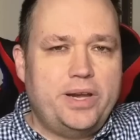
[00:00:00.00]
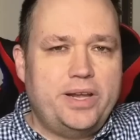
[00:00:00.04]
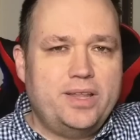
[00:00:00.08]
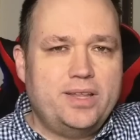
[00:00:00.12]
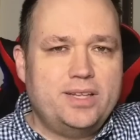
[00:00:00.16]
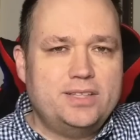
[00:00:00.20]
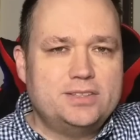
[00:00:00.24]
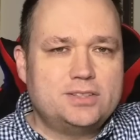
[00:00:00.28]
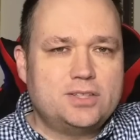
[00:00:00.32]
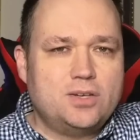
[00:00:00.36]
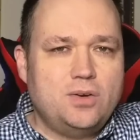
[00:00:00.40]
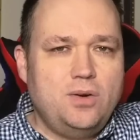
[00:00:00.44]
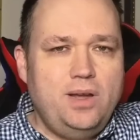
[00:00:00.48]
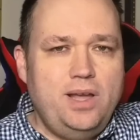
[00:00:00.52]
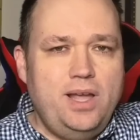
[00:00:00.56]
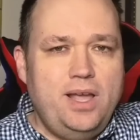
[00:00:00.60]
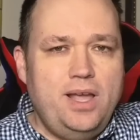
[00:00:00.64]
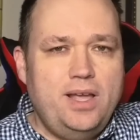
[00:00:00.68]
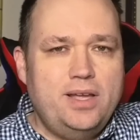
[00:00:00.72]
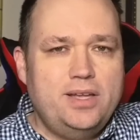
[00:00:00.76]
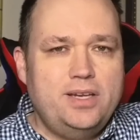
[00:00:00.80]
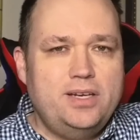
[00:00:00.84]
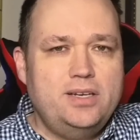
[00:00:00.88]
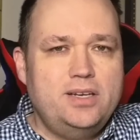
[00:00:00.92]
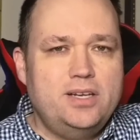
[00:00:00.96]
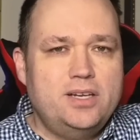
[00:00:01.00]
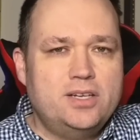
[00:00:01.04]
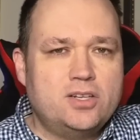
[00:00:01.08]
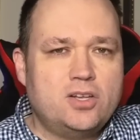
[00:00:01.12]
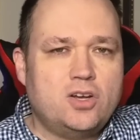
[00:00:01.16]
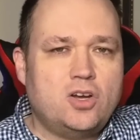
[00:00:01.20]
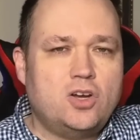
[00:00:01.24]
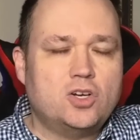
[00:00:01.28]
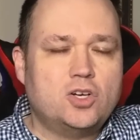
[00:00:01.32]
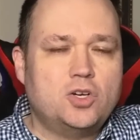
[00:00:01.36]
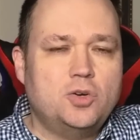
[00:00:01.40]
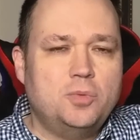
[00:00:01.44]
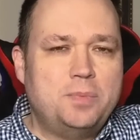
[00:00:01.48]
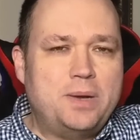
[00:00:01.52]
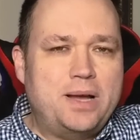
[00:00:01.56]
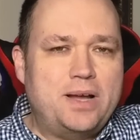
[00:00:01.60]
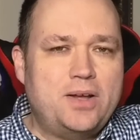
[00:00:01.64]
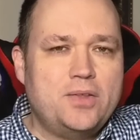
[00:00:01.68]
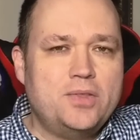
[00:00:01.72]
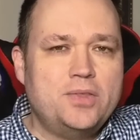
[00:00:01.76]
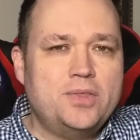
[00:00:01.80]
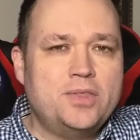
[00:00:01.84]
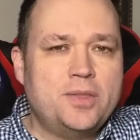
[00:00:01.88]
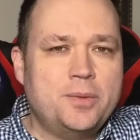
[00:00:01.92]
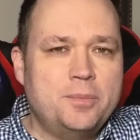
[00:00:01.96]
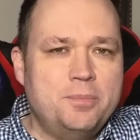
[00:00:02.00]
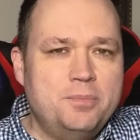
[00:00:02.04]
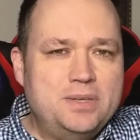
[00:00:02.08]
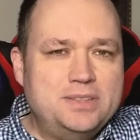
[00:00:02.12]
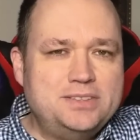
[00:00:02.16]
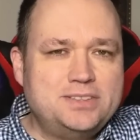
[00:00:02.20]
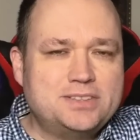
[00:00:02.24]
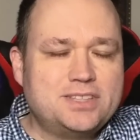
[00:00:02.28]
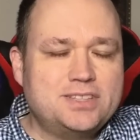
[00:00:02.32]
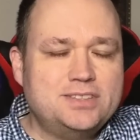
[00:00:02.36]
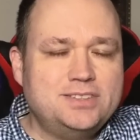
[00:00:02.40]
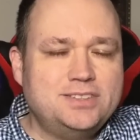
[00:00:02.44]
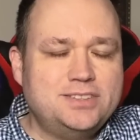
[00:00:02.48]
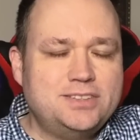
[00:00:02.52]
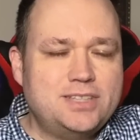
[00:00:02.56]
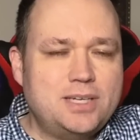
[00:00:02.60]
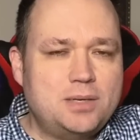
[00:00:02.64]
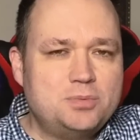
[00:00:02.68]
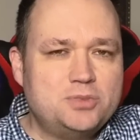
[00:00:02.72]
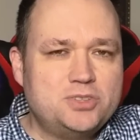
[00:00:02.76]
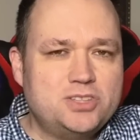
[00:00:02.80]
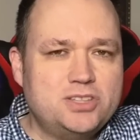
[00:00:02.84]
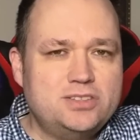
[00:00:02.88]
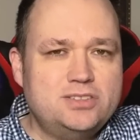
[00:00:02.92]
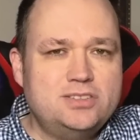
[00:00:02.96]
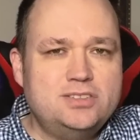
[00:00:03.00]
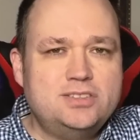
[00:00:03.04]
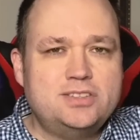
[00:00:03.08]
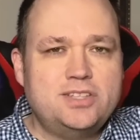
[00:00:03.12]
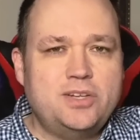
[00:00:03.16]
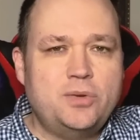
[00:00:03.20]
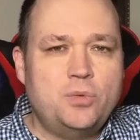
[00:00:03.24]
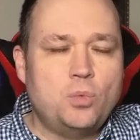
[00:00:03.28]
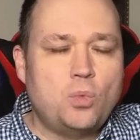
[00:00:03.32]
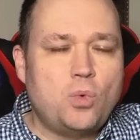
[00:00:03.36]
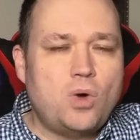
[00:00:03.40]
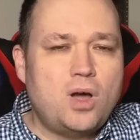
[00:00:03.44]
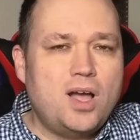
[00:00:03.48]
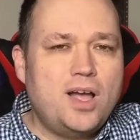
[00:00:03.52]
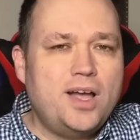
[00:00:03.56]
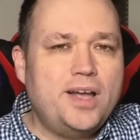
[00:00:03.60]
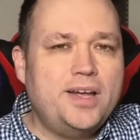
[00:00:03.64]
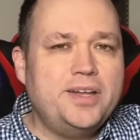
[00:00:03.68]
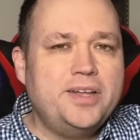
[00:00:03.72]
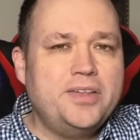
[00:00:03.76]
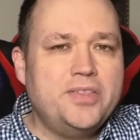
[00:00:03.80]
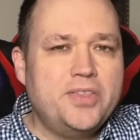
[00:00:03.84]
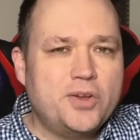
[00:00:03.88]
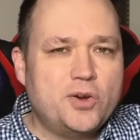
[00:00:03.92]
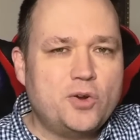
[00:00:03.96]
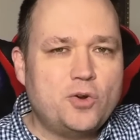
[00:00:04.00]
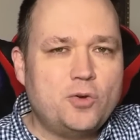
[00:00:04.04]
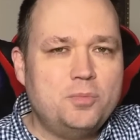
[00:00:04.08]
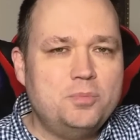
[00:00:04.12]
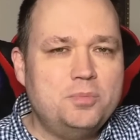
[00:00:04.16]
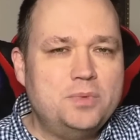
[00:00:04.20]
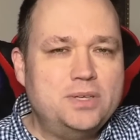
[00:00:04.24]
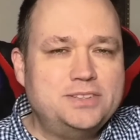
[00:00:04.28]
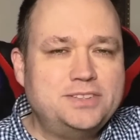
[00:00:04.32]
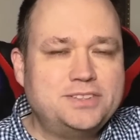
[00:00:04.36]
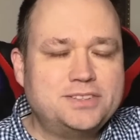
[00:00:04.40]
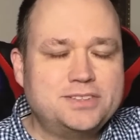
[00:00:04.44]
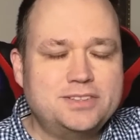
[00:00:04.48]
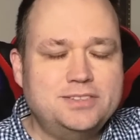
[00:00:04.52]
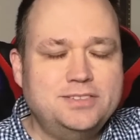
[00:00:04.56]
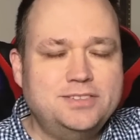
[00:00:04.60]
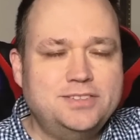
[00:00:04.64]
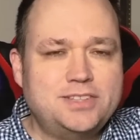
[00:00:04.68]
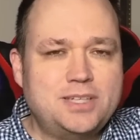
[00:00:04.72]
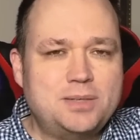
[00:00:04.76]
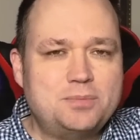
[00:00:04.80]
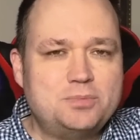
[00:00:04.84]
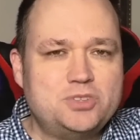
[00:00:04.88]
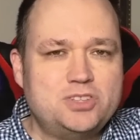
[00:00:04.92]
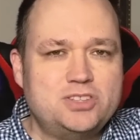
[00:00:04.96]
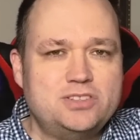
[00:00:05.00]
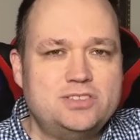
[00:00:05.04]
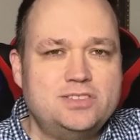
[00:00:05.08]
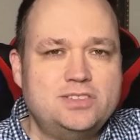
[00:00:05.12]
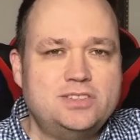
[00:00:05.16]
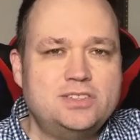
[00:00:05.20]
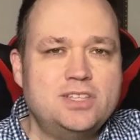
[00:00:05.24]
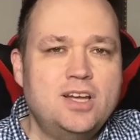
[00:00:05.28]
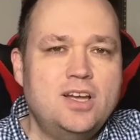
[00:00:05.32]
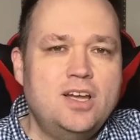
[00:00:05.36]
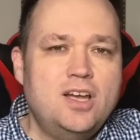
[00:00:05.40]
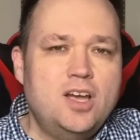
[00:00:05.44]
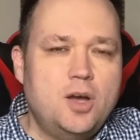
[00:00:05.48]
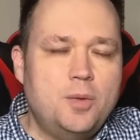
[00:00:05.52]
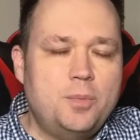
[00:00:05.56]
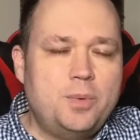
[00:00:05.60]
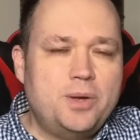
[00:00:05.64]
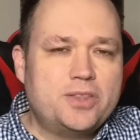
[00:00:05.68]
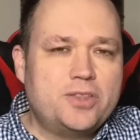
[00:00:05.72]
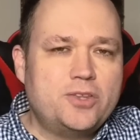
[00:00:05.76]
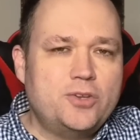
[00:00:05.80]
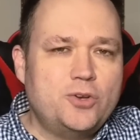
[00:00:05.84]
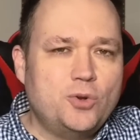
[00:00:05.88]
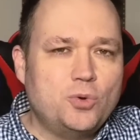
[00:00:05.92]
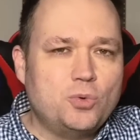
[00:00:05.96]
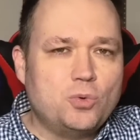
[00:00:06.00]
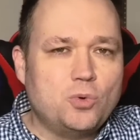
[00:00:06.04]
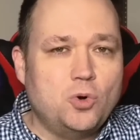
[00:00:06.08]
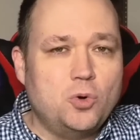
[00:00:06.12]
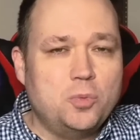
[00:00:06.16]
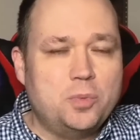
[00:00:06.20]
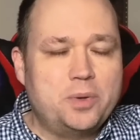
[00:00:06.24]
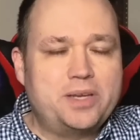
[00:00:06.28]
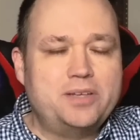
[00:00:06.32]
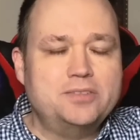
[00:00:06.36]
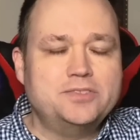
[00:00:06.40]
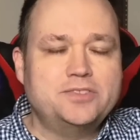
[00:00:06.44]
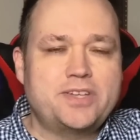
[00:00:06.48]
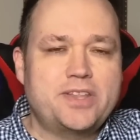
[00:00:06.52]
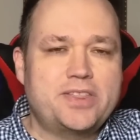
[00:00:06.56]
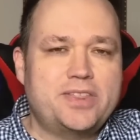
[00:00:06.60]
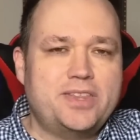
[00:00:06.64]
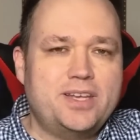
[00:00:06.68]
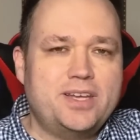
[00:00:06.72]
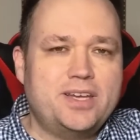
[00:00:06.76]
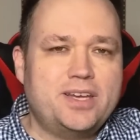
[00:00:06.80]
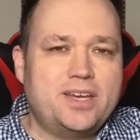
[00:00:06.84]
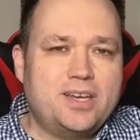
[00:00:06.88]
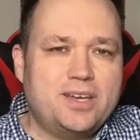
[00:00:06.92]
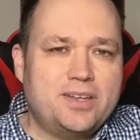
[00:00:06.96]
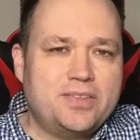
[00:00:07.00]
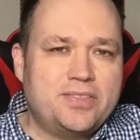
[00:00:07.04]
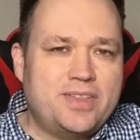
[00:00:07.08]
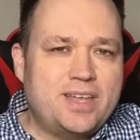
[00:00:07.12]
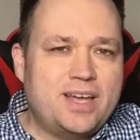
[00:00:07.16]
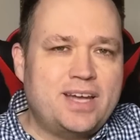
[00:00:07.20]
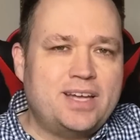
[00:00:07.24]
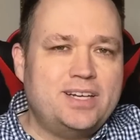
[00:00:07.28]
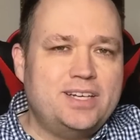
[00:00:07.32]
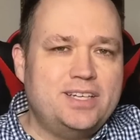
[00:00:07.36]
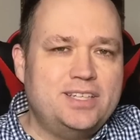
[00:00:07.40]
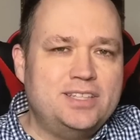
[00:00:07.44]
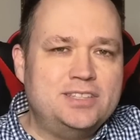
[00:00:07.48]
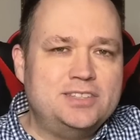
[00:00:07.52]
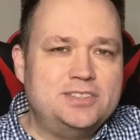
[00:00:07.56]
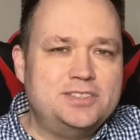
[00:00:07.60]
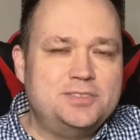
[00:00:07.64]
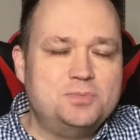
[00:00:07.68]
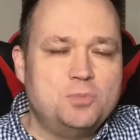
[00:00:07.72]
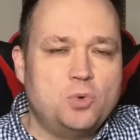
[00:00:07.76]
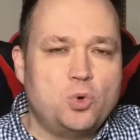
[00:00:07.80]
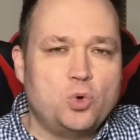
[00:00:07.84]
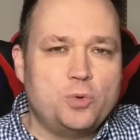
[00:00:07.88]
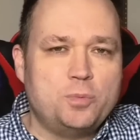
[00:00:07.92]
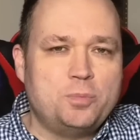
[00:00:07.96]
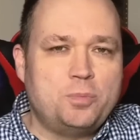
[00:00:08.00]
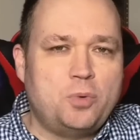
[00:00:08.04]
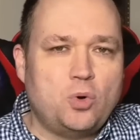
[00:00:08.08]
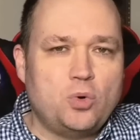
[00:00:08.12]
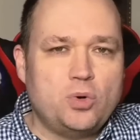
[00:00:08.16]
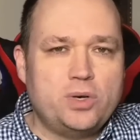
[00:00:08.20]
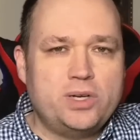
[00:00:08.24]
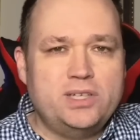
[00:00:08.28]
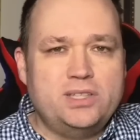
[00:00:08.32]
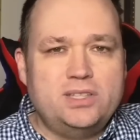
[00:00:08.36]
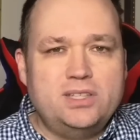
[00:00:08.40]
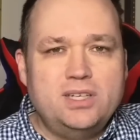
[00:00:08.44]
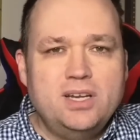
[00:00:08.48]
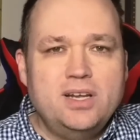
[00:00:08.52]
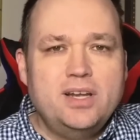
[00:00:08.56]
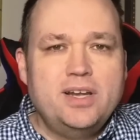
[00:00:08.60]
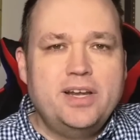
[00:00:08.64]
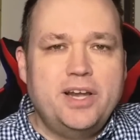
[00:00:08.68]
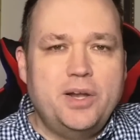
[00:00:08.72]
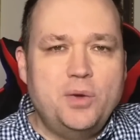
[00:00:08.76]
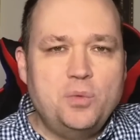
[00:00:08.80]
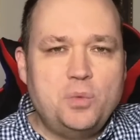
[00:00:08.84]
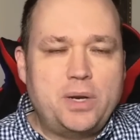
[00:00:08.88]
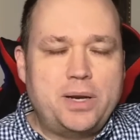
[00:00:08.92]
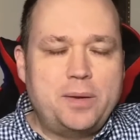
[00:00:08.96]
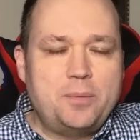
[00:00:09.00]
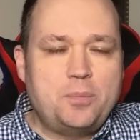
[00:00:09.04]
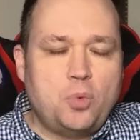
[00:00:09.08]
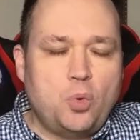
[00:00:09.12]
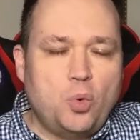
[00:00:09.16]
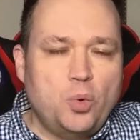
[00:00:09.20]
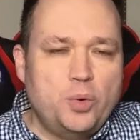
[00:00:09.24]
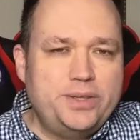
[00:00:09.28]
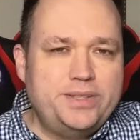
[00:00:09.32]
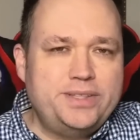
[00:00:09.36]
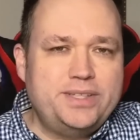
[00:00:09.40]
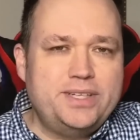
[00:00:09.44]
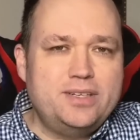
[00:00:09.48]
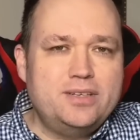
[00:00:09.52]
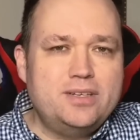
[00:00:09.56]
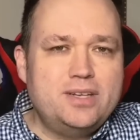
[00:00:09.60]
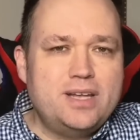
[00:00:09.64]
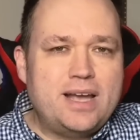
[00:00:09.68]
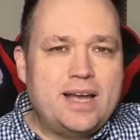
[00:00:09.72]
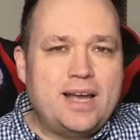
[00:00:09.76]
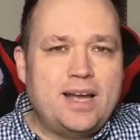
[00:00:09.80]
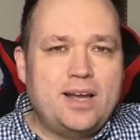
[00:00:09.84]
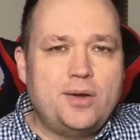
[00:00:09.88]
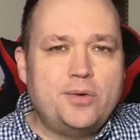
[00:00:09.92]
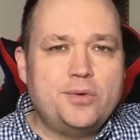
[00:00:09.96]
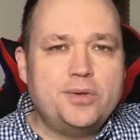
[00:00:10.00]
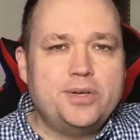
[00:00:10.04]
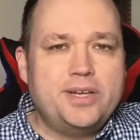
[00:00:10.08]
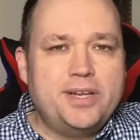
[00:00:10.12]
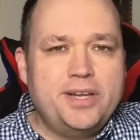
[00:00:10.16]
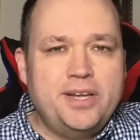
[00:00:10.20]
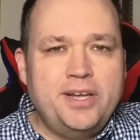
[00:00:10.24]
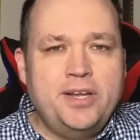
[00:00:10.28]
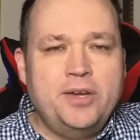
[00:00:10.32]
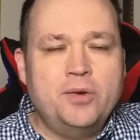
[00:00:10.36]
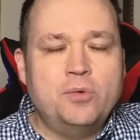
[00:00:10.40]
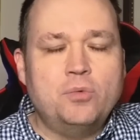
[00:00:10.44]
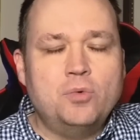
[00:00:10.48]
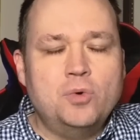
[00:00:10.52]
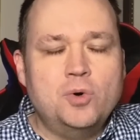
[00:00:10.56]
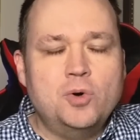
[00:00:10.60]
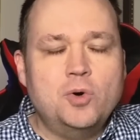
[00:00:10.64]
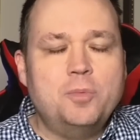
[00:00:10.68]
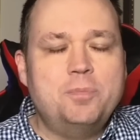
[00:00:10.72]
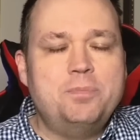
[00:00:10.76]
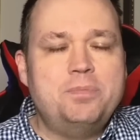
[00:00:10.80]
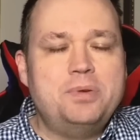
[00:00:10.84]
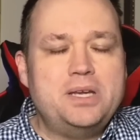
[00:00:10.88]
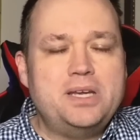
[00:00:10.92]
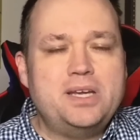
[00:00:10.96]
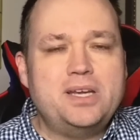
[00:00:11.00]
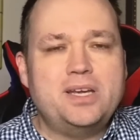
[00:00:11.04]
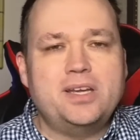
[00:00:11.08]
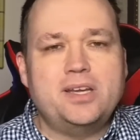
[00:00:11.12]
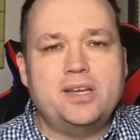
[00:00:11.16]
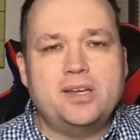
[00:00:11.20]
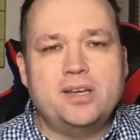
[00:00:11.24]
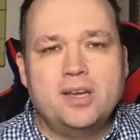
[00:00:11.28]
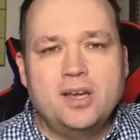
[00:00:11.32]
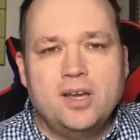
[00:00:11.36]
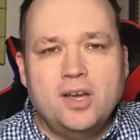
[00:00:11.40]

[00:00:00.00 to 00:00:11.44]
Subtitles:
let's go ahead and talk about the misconceptions and why there are misconceptions about the new rule, because I think that is more important. And when I point it out, it will be